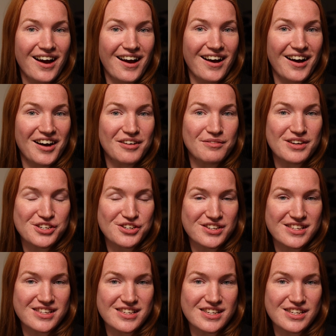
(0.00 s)
As you
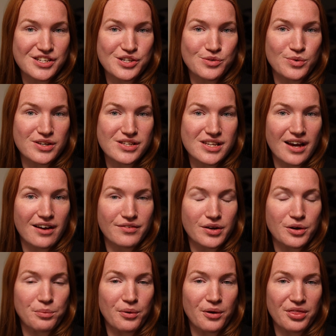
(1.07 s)
can see, she was
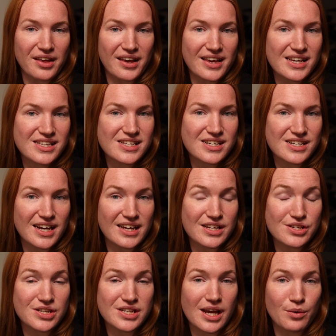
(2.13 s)
having her birthday yesterday,
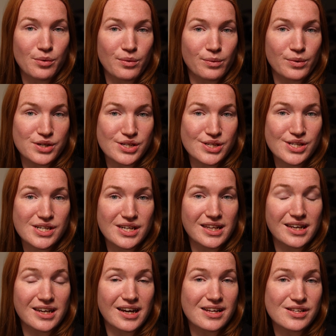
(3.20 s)
and today we were just
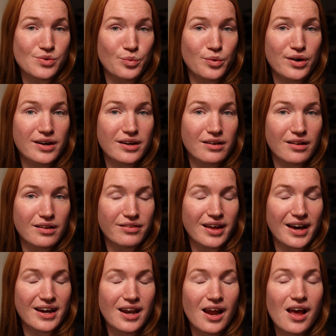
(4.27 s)
chilling out to work and all
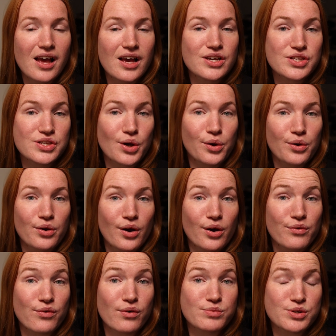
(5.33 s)
that.
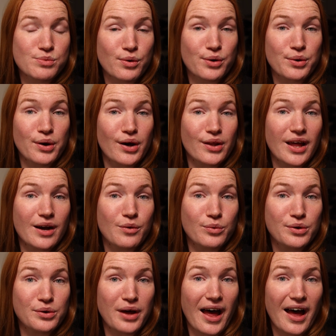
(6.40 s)
So from tomorrow on, I
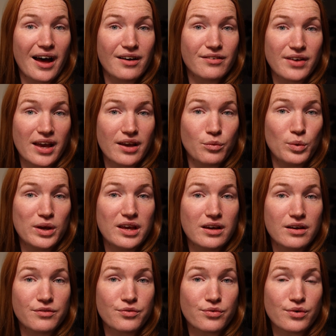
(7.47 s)
will have a
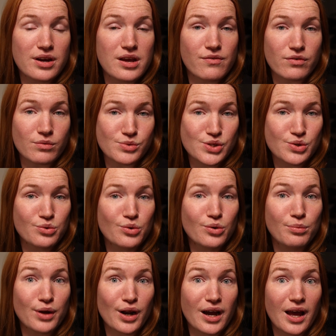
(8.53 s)
week free from
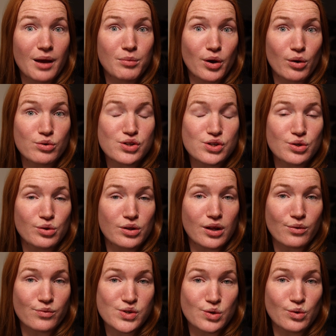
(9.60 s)
school, but I am going to do a
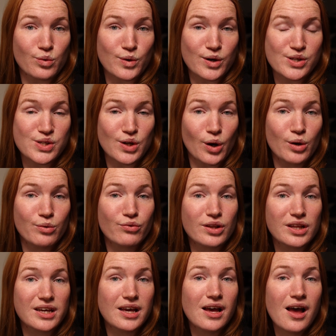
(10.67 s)
lot of schoolwork. So
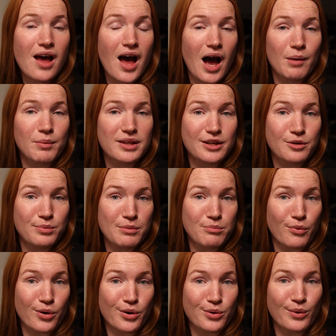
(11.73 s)
hopefully, I'm a little bit
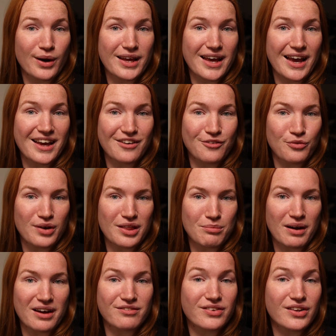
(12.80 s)
more creative with
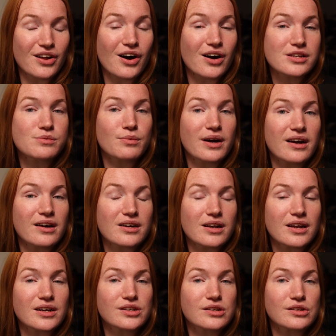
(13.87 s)
my vlogs, where I
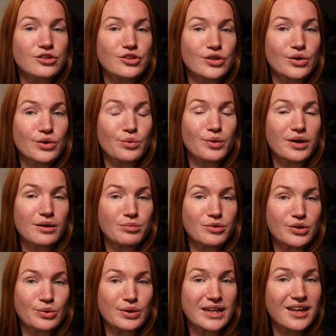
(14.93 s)
can actually show you what I'm
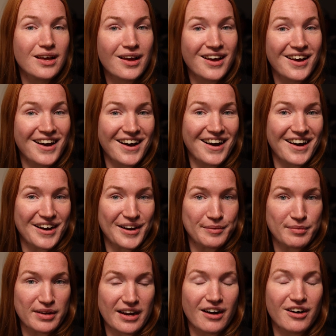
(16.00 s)
doing.
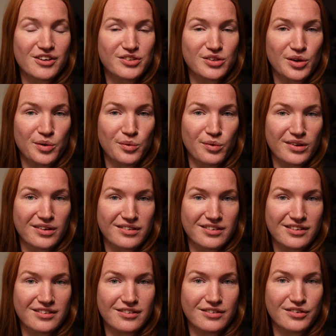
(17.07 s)
But I also wanted
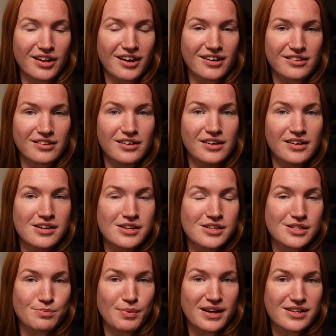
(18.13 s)
to like
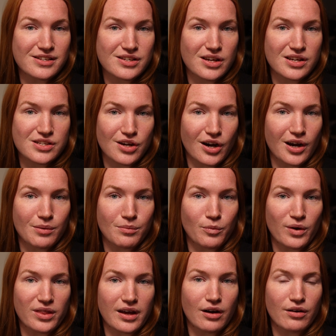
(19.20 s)
spend time
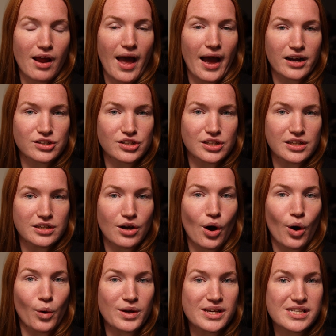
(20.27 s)
without actually
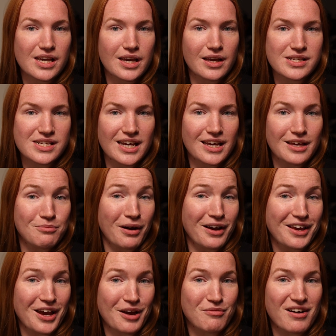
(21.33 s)
always taking
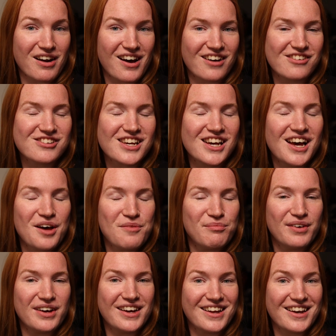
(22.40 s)
my camera out.
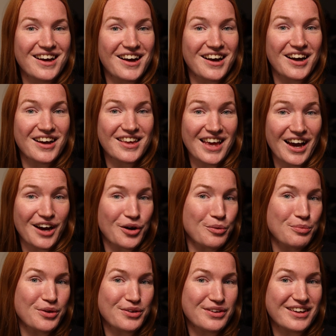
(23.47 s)
But yeah, I
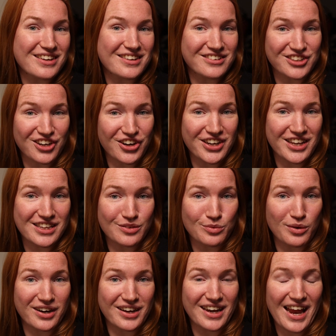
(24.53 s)
hope you did enjoy this
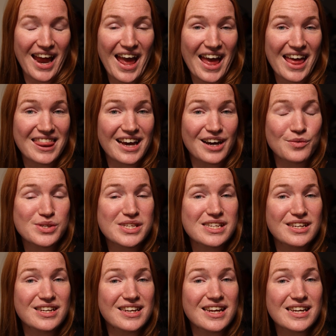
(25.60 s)
one, and I will
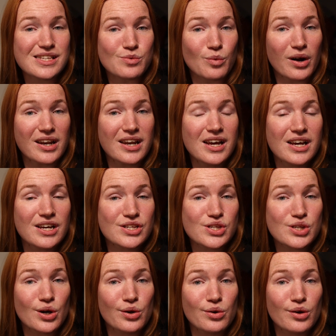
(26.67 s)
see you in the next one.
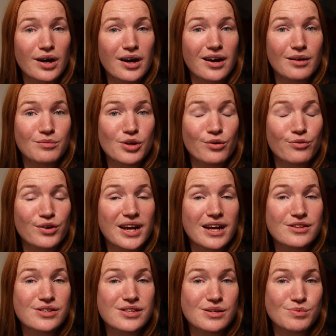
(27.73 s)
So don't
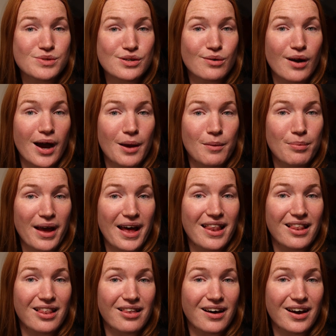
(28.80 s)
forget to subscribe
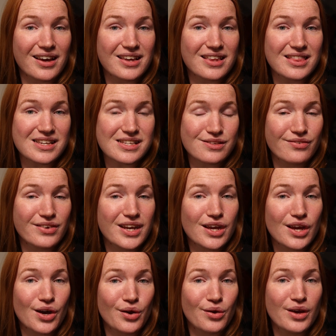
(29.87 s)
and like this
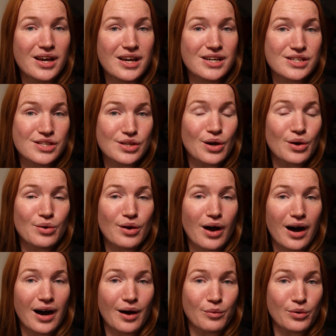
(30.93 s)
video,
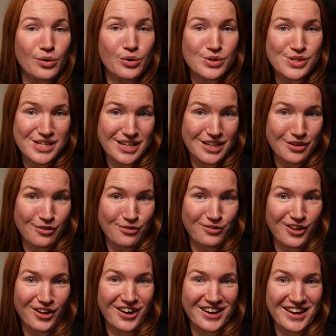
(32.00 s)
so I will continue
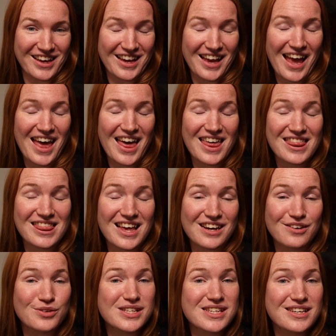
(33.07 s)
vlogging, and
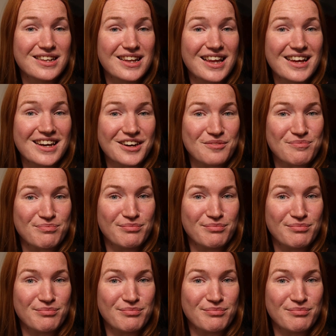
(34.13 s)
I will see you later.